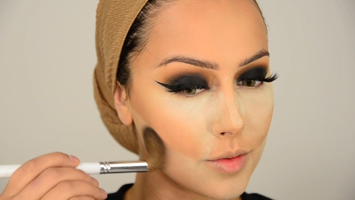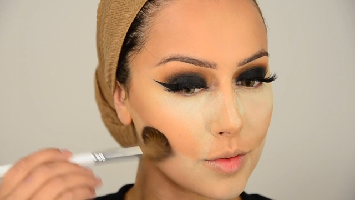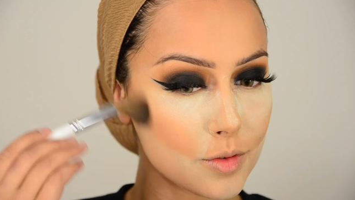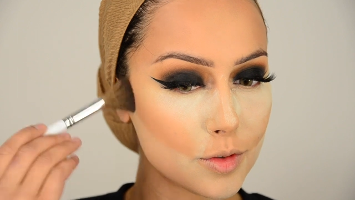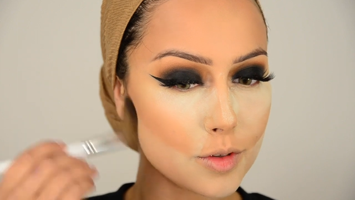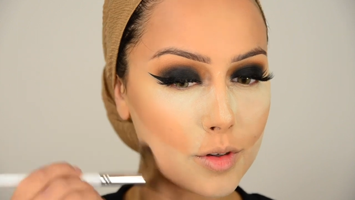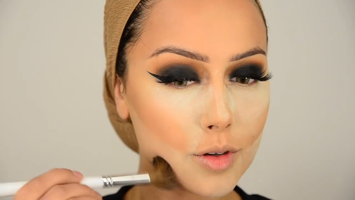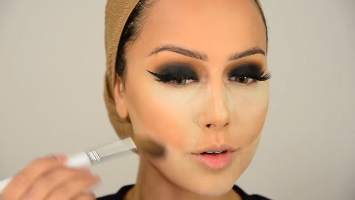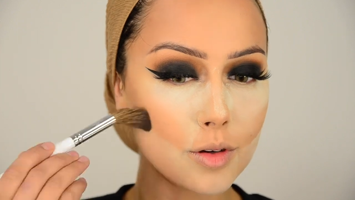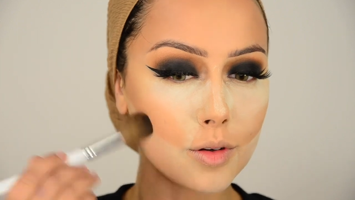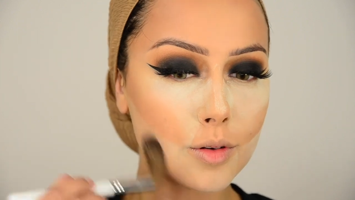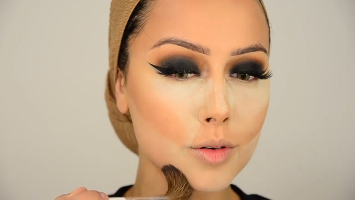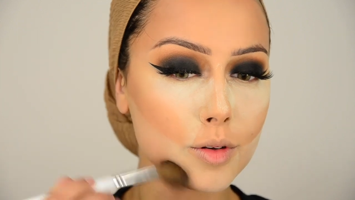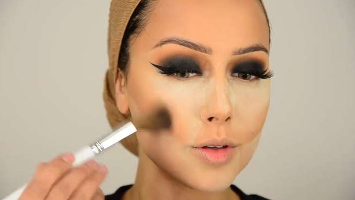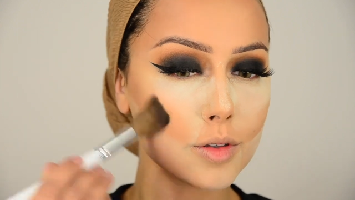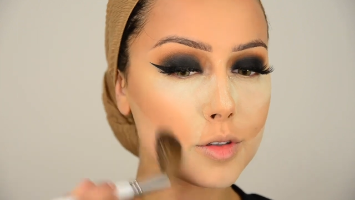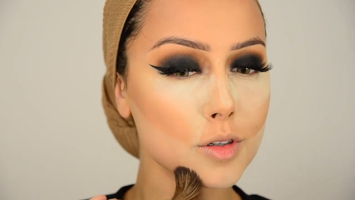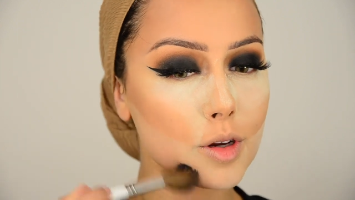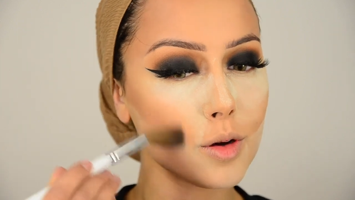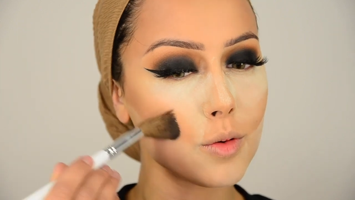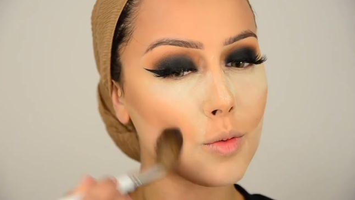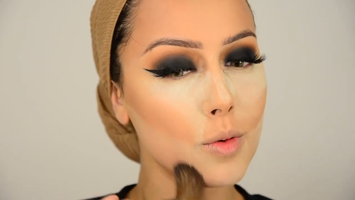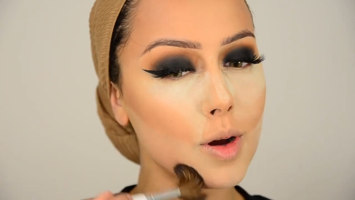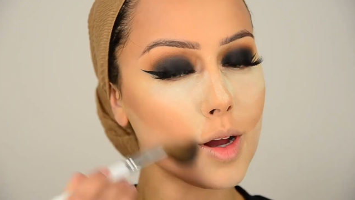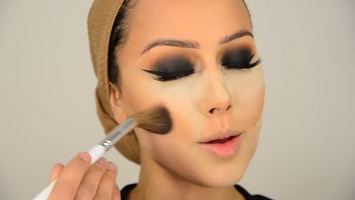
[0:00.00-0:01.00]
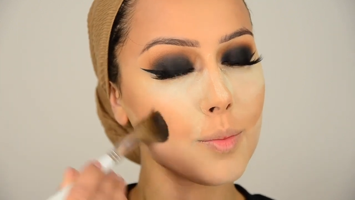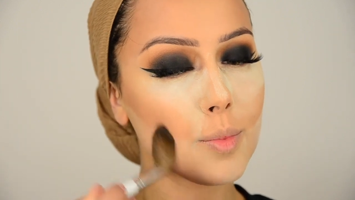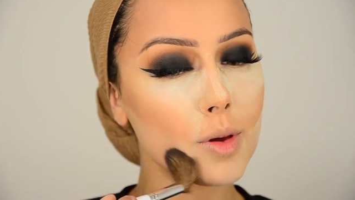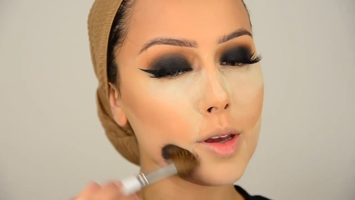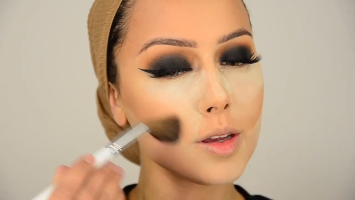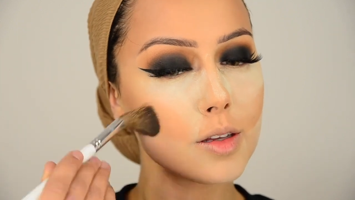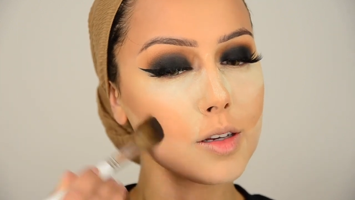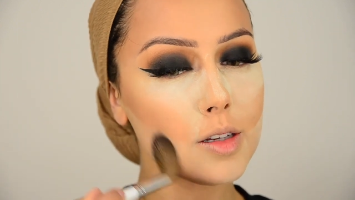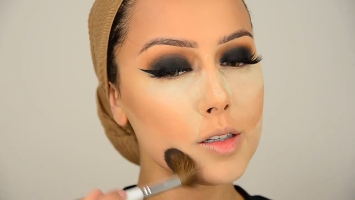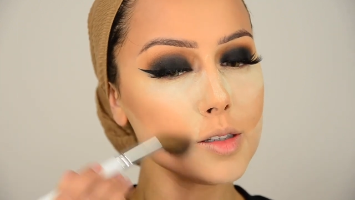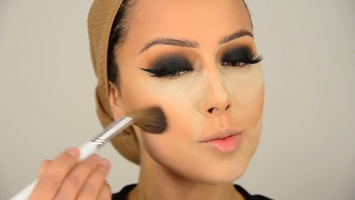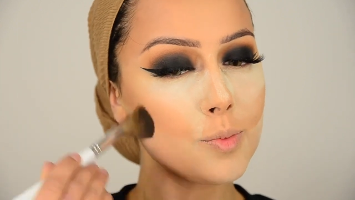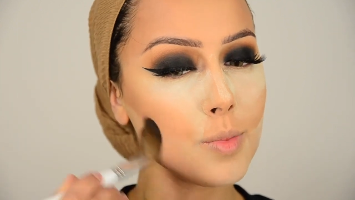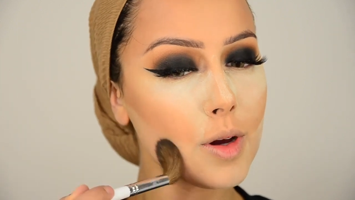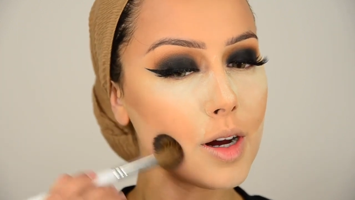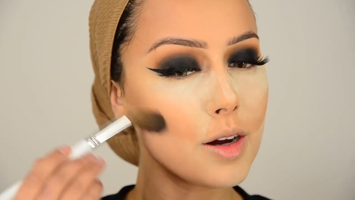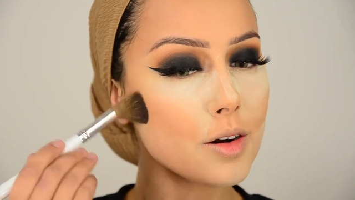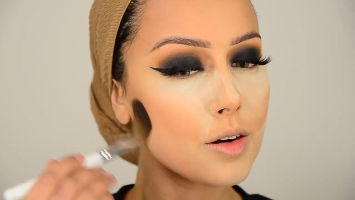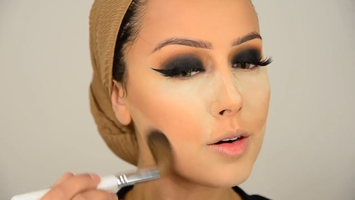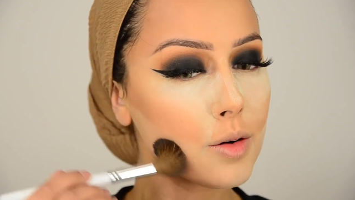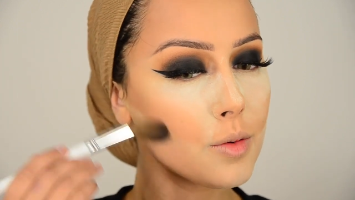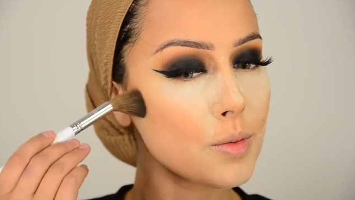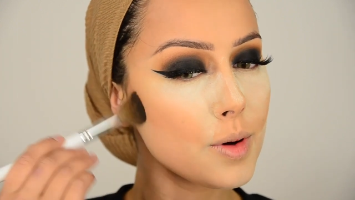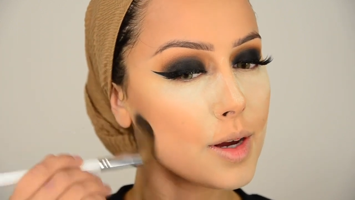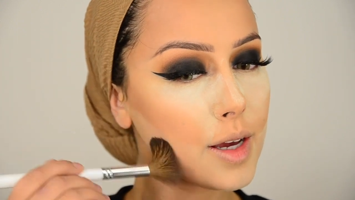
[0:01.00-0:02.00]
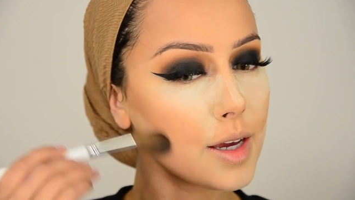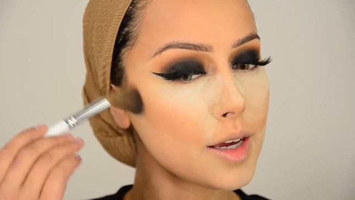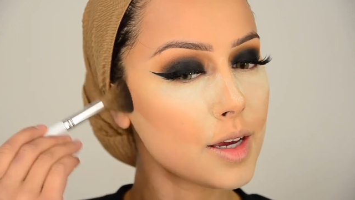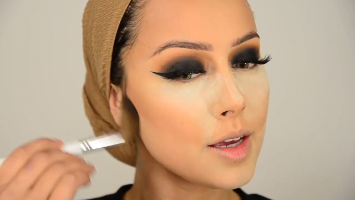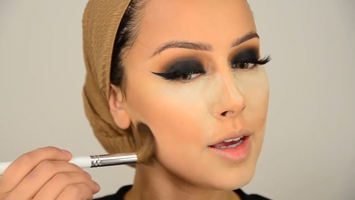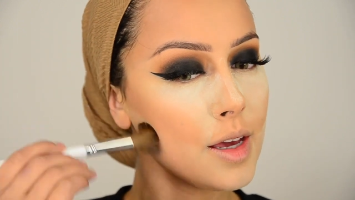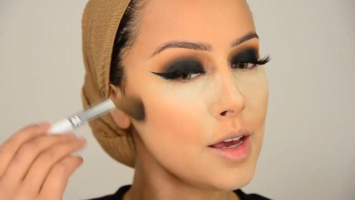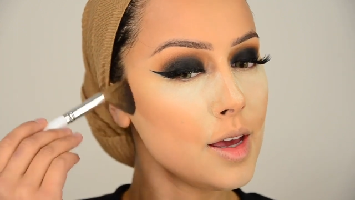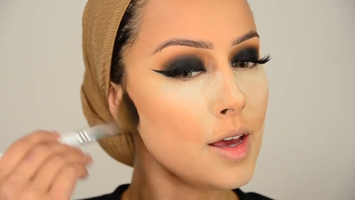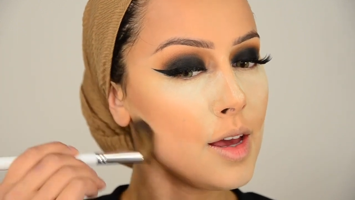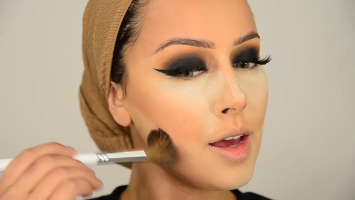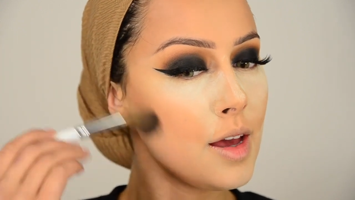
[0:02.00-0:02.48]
So also wiping this powder away.